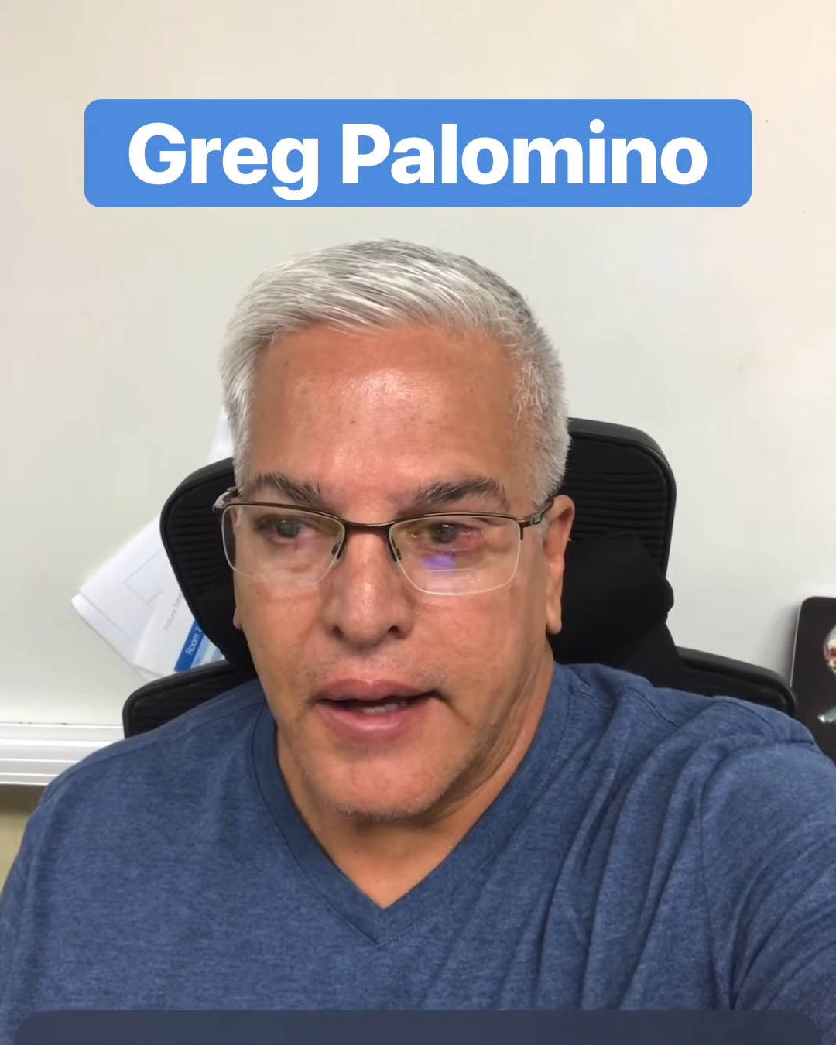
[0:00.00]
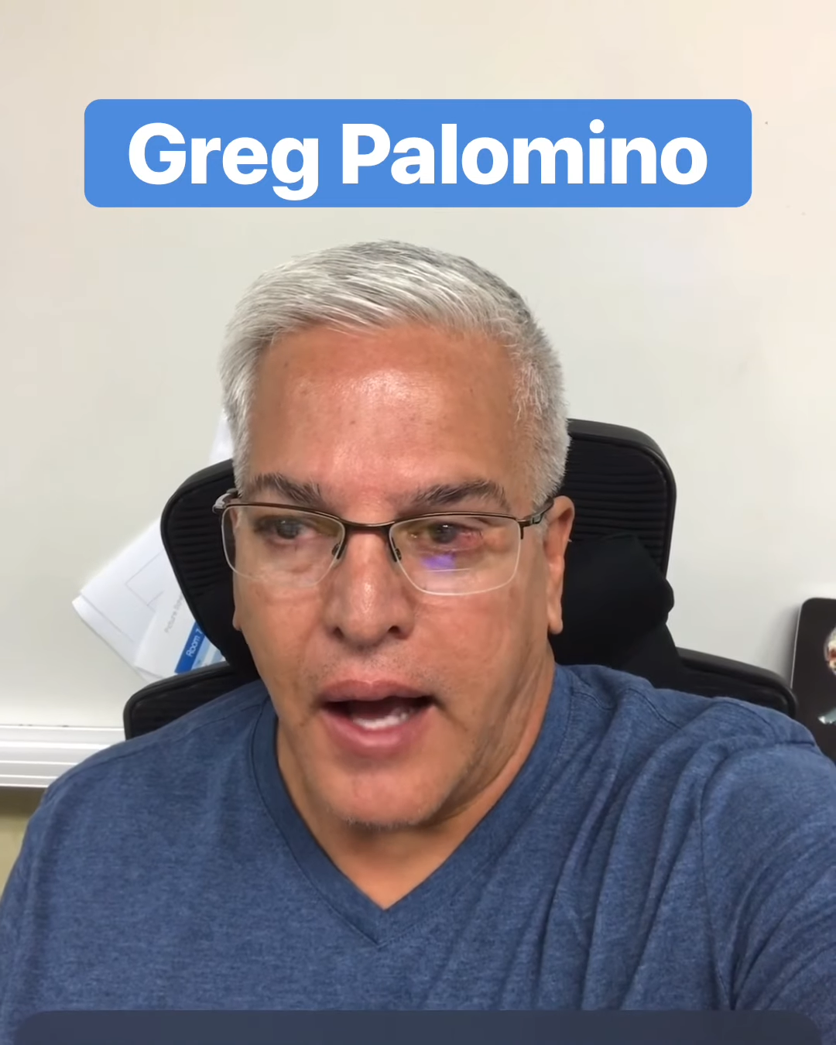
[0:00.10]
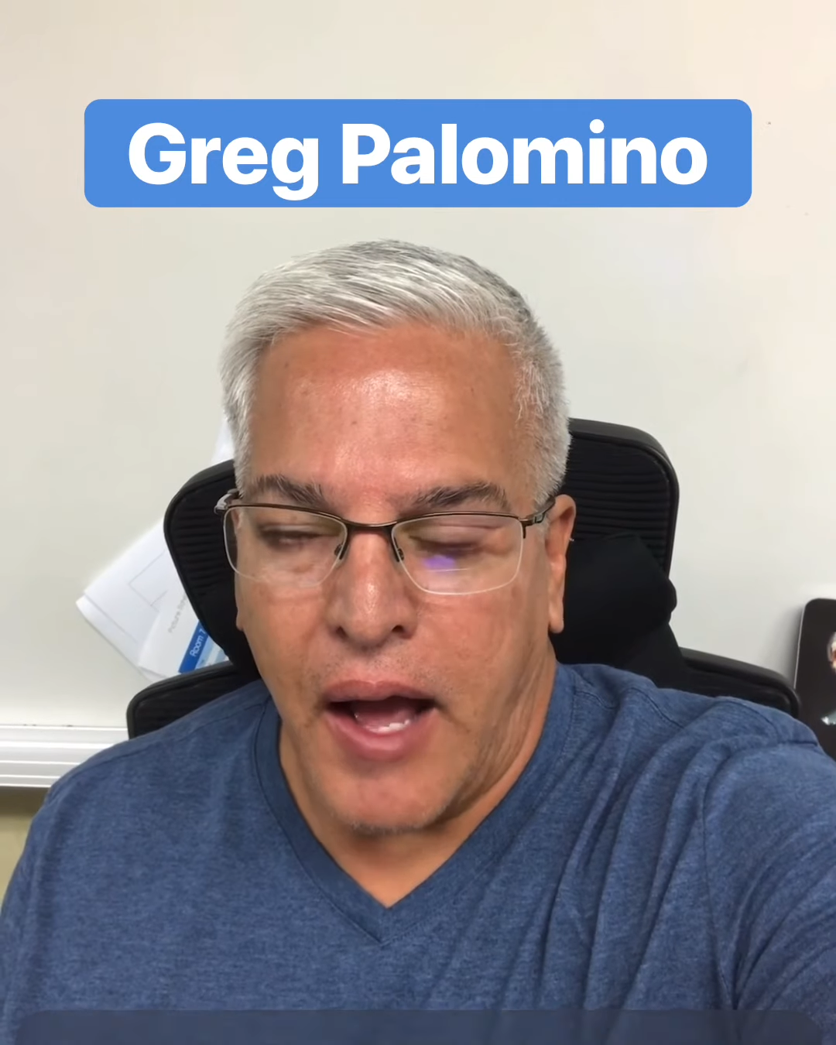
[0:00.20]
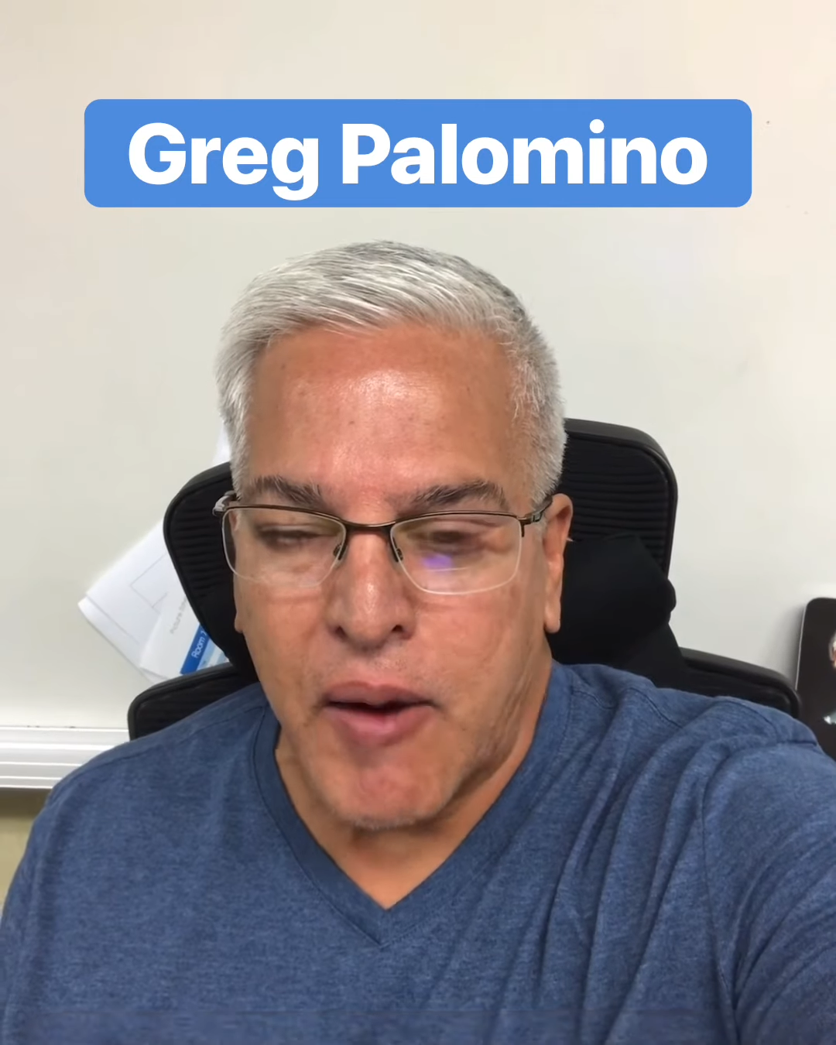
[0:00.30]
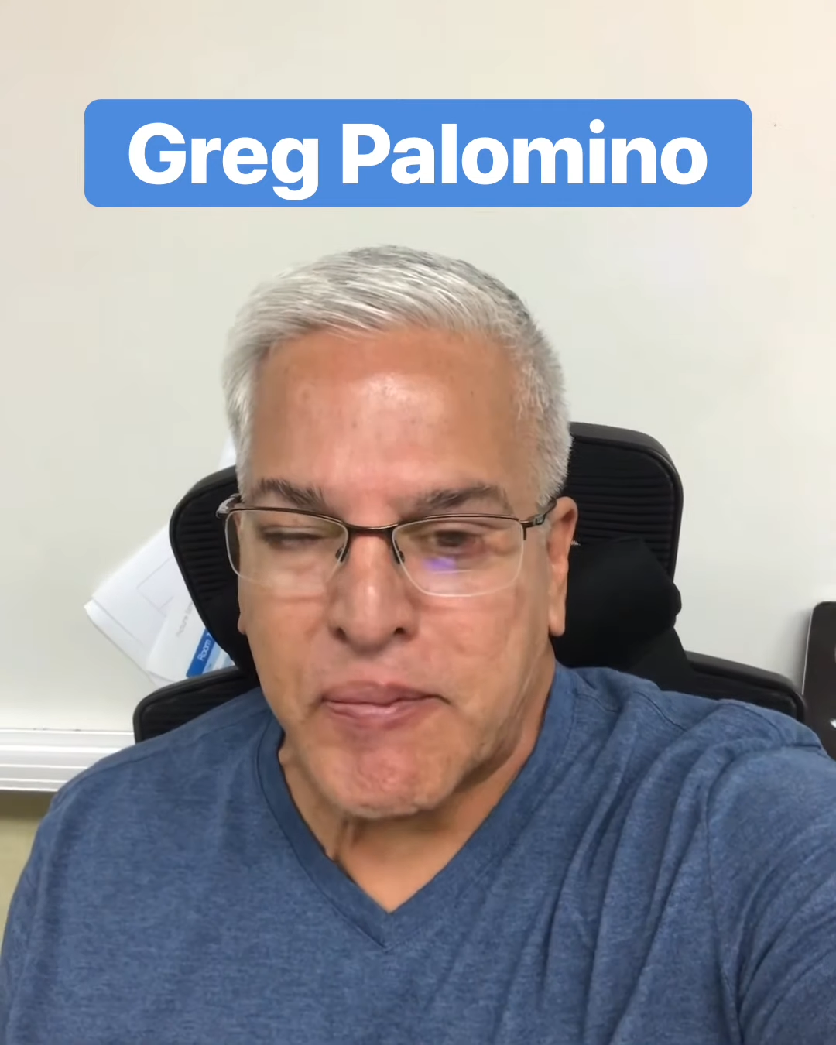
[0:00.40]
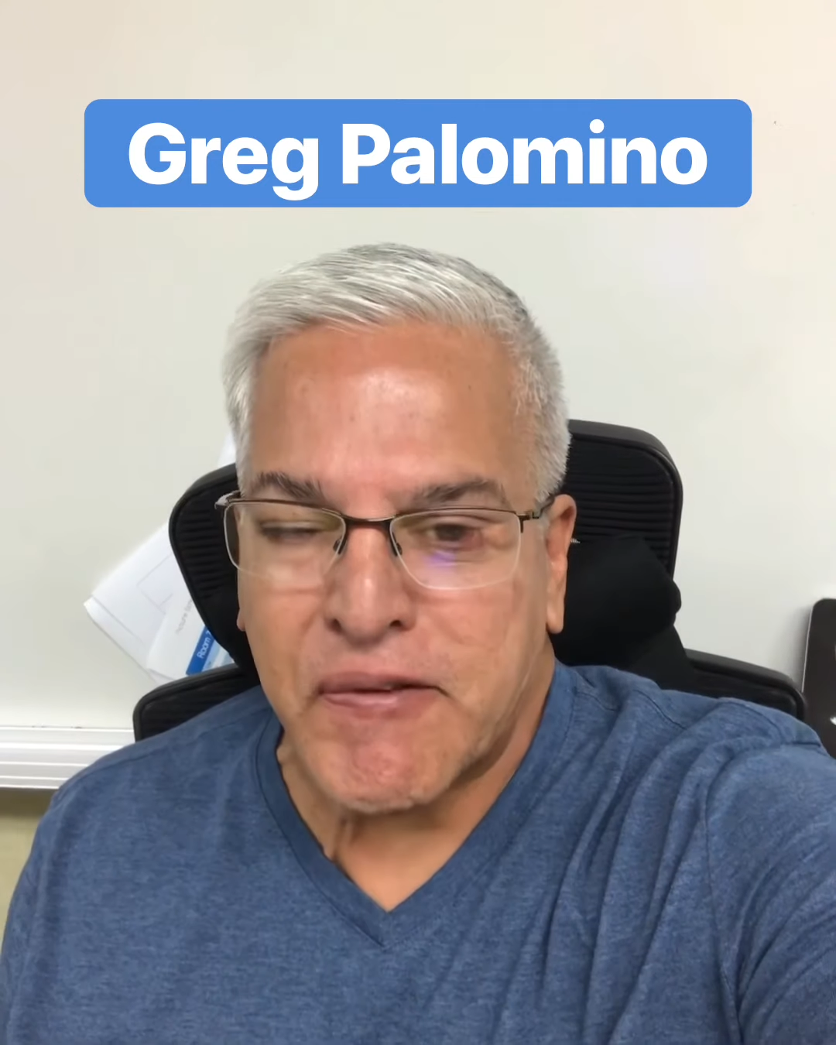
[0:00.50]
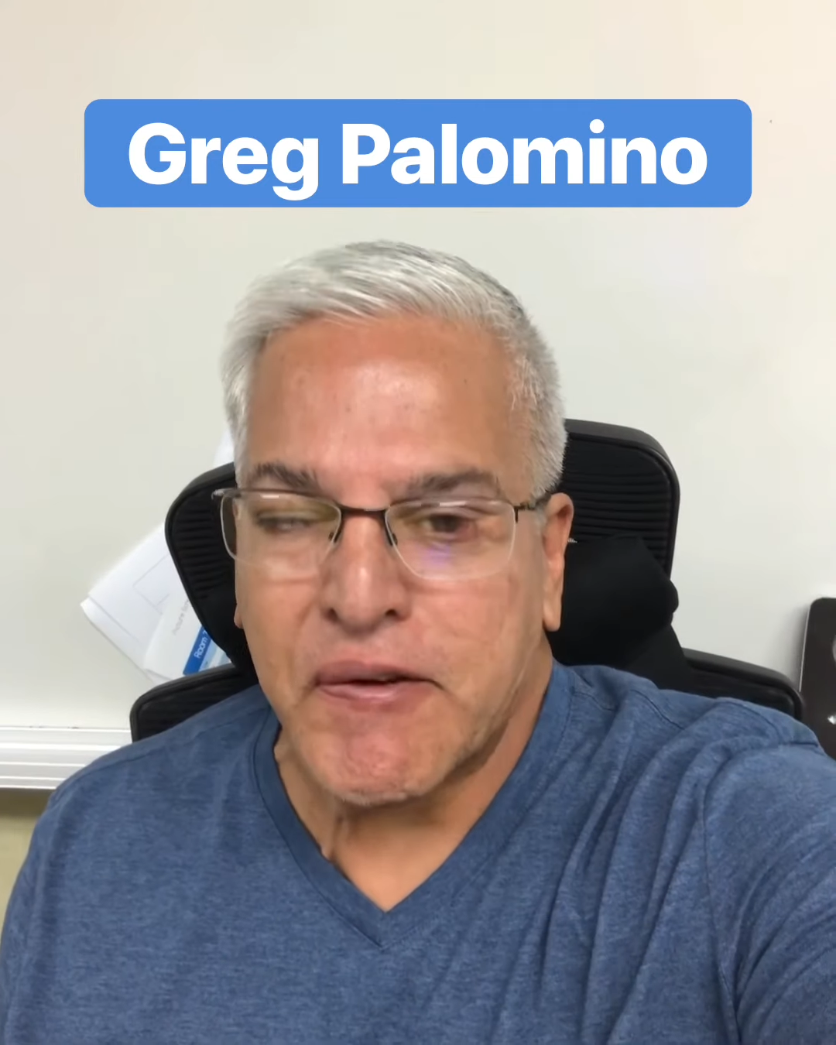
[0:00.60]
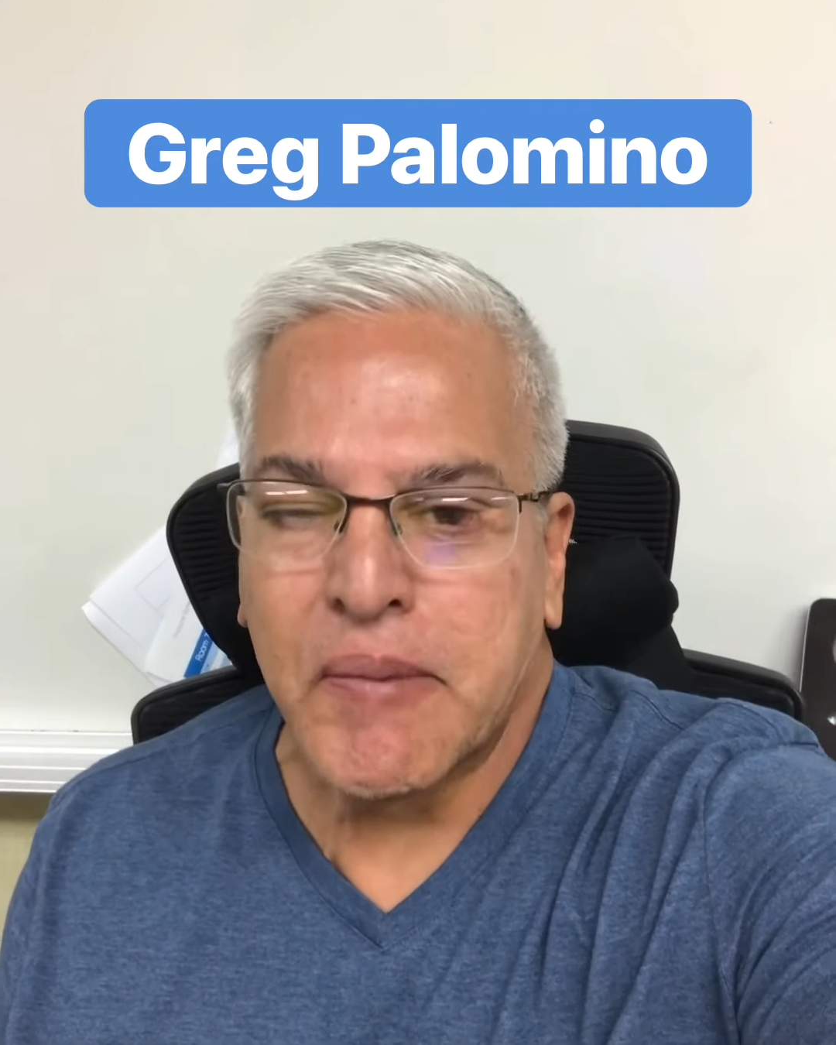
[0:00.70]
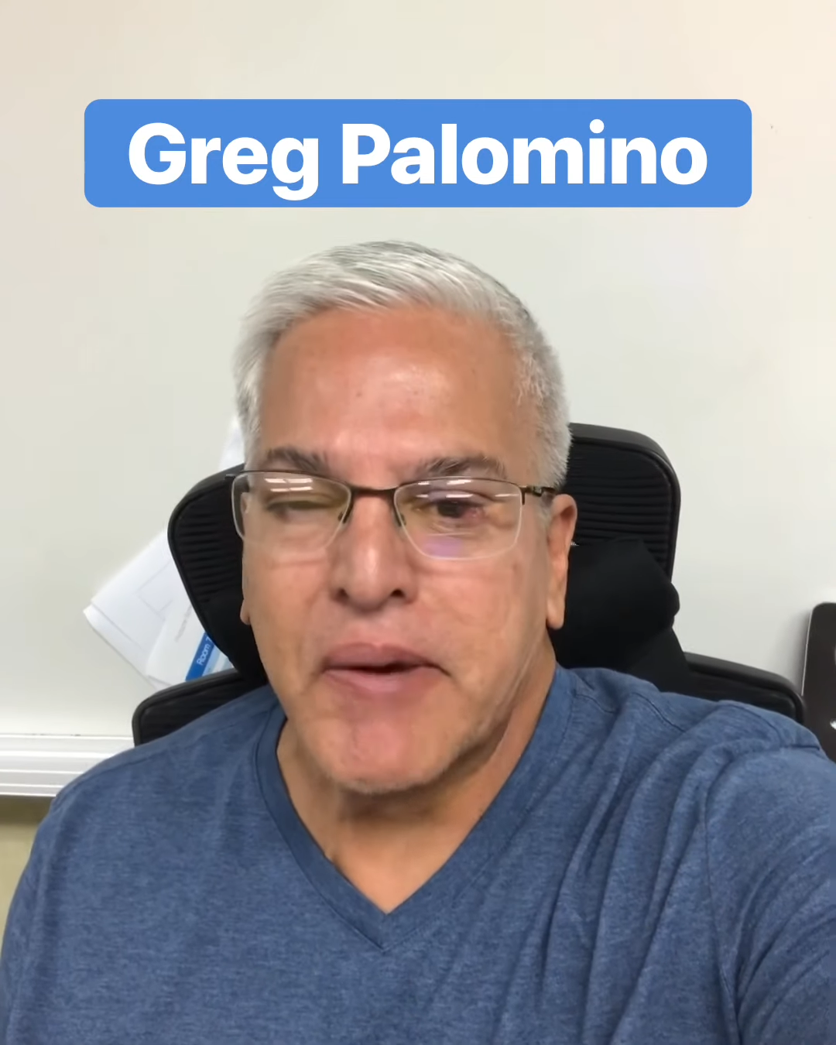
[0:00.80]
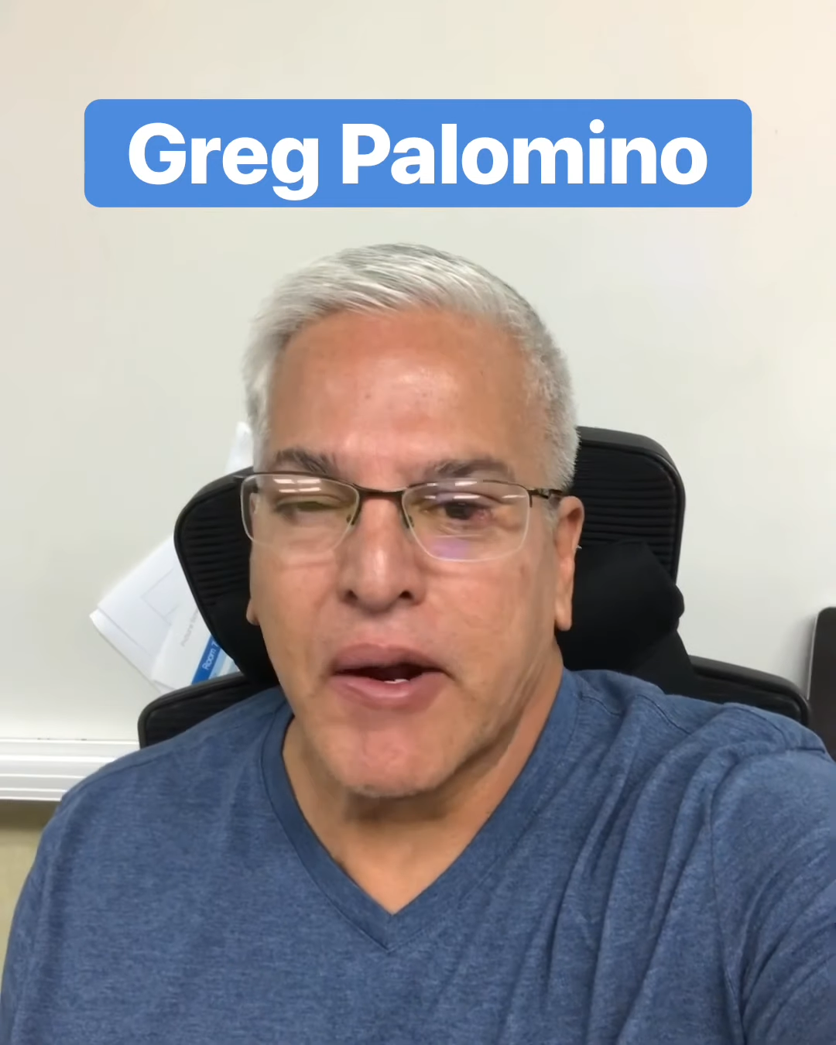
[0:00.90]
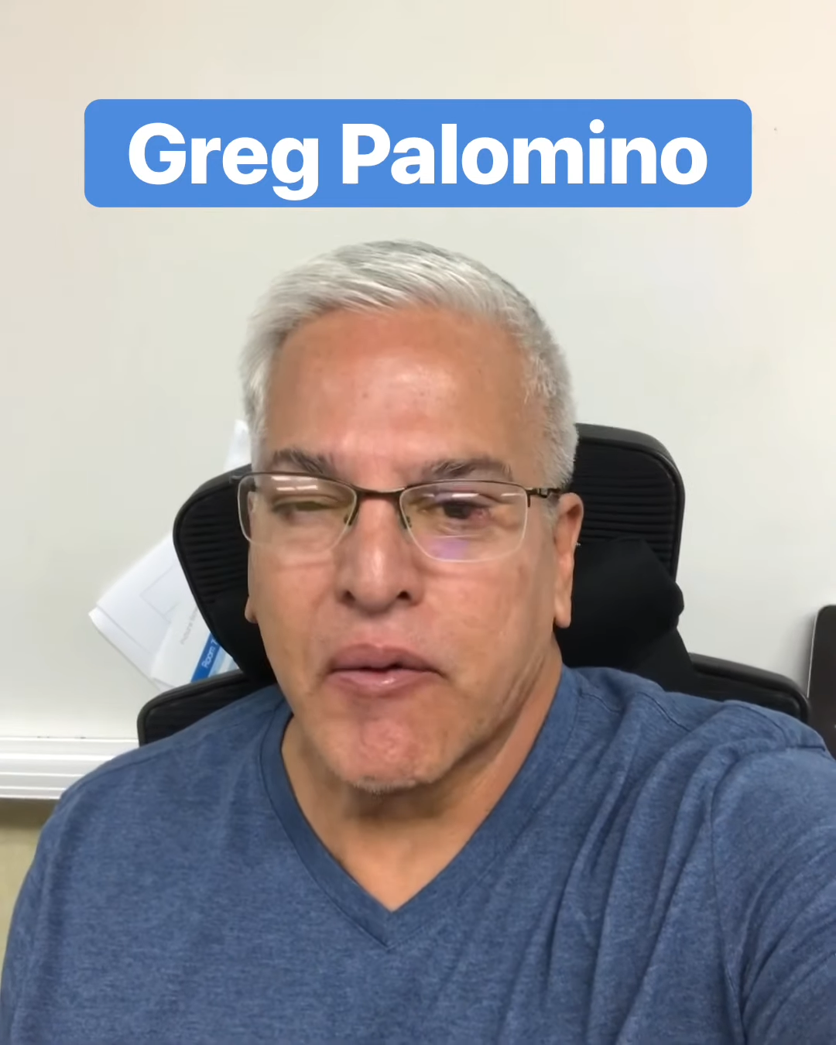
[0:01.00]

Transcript: I hope you feel better